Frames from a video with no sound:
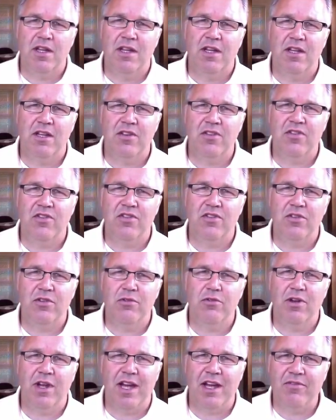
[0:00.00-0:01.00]
is
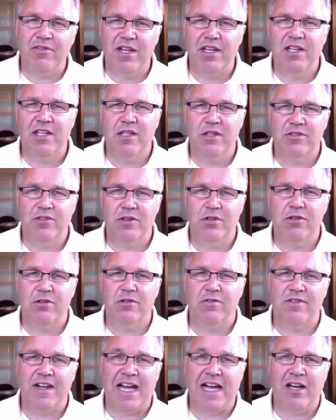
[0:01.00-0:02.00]
to have any eternal
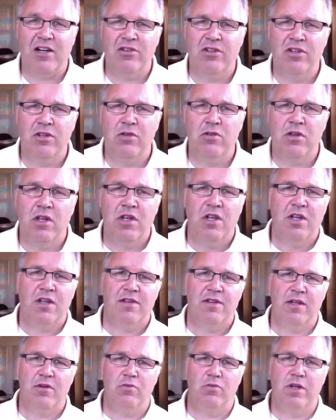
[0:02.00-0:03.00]
value,
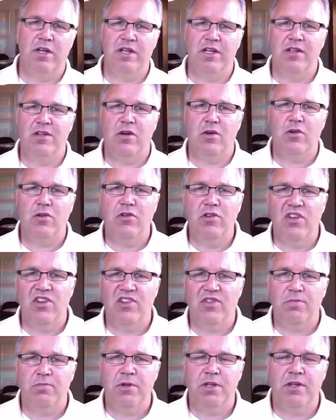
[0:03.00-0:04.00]
then we need the Holy
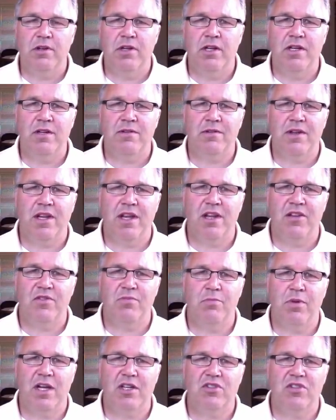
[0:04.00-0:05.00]
Spirit as
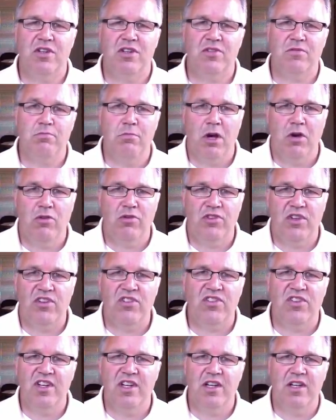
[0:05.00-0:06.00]
much as
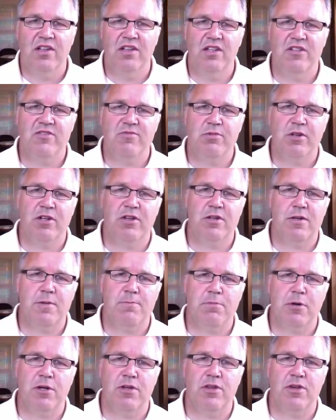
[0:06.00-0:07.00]
Moses needed the Spirit to
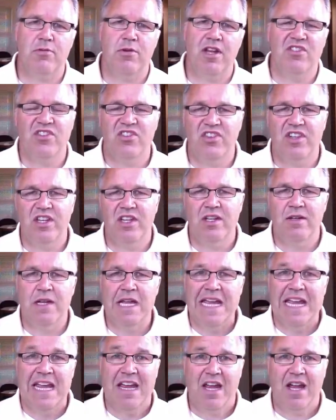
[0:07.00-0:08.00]
part the Red Sea.
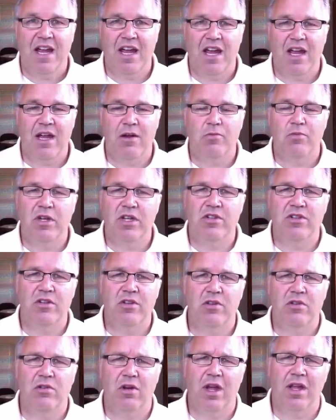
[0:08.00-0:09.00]
And we
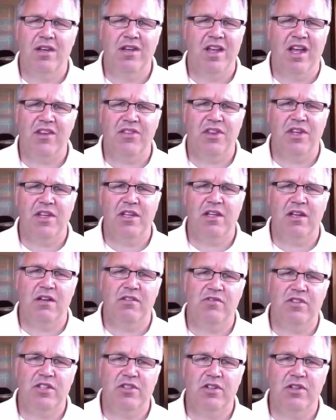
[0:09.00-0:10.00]
do. Nothing
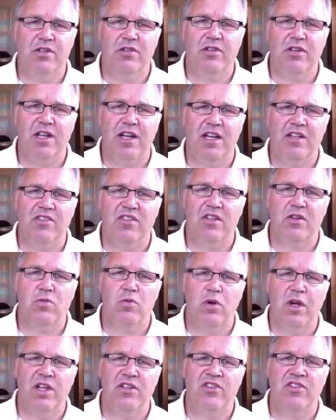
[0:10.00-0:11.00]
of eternal
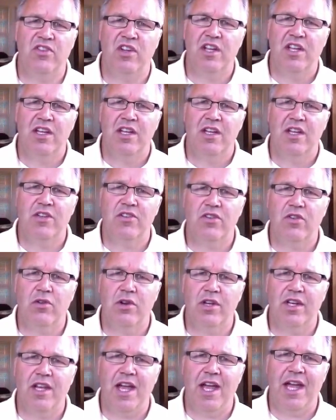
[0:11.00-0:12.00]
consequence is
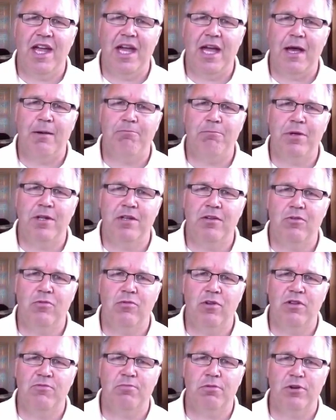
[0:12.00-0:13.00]
going to happen
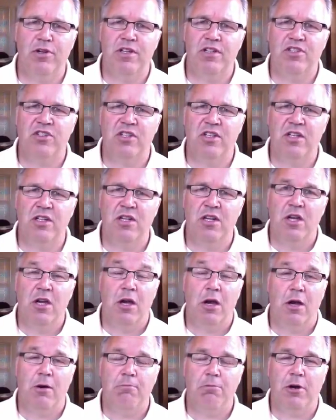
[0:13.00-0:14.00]
with preaching
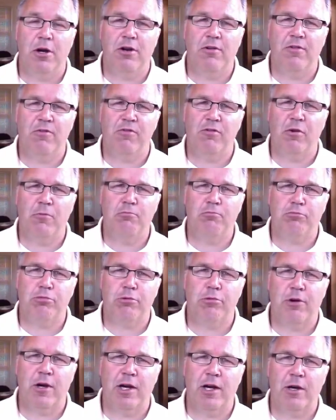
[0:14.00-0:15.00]
apart from
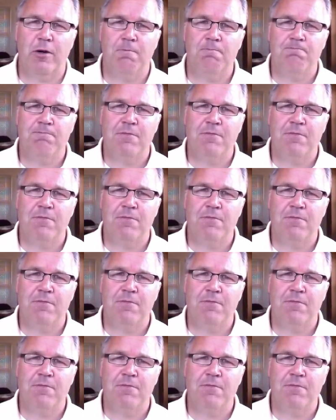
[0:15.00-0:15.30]
prayer.